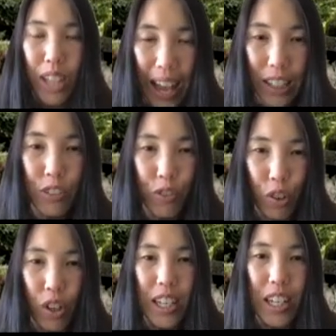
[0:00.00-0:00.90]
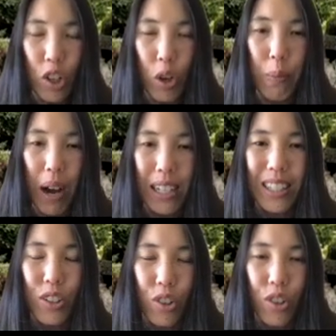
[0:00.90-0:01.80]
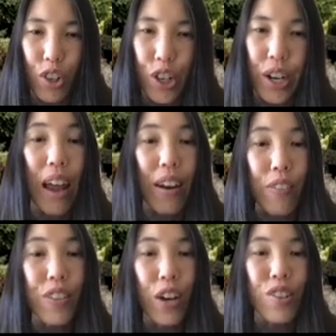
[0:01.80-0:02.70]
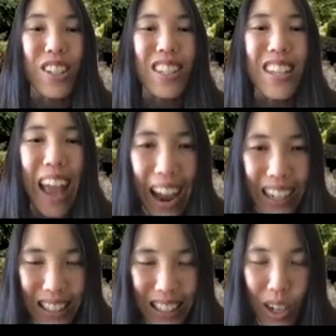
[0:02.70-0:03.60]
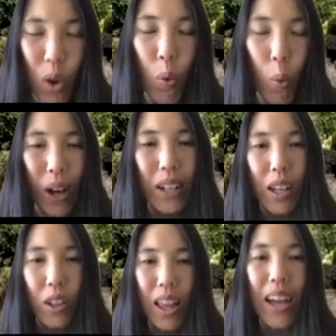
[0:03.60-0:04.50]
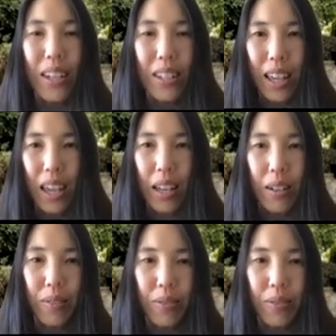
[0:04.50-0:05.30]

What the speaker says: test for ketone bodies in your urine, and if they are detected, what could that indicate?